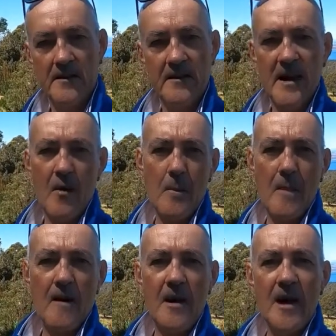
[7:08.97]
Now,
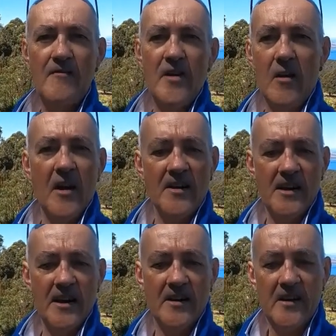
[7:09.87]
I have no
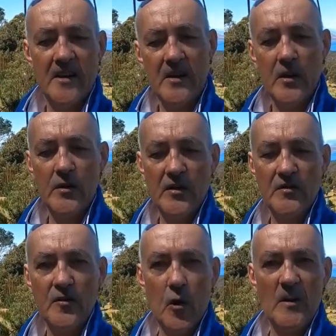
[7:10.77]
idea who this
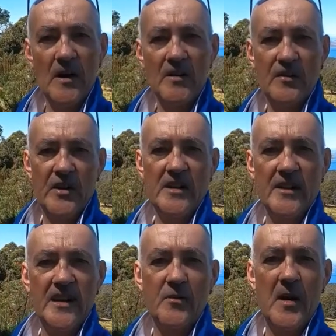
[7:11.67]
former senior
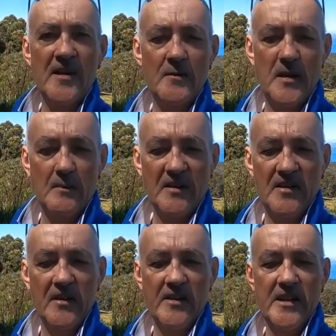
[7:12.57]
Tasmanian public
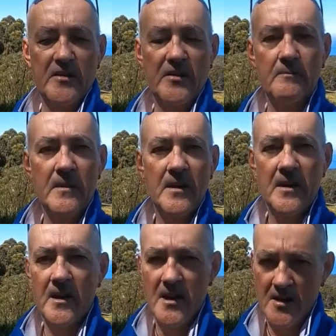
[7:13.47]
servant is,
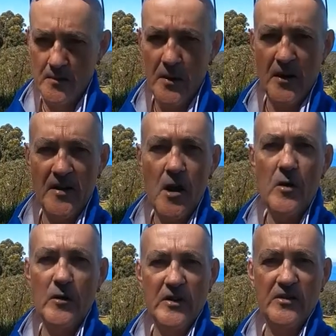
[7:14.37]
but I know
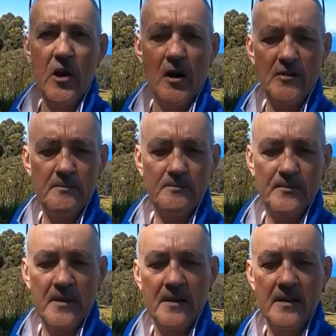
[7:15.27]
who he's not.
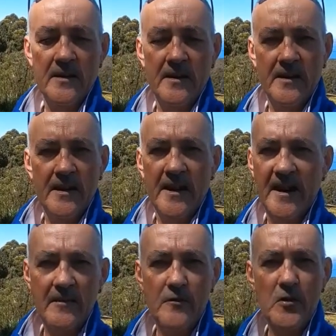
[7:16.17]
And
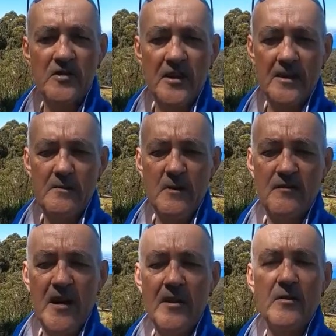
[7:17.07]
unfortunately, my
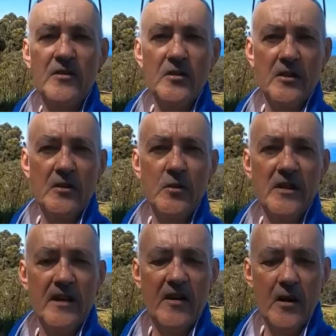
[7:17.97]
father is not in good
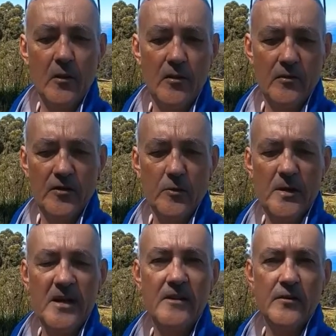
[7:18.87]
enough health to
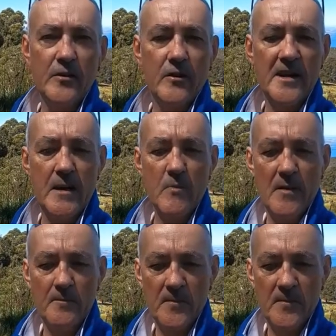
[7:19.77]
be interviewed on camera.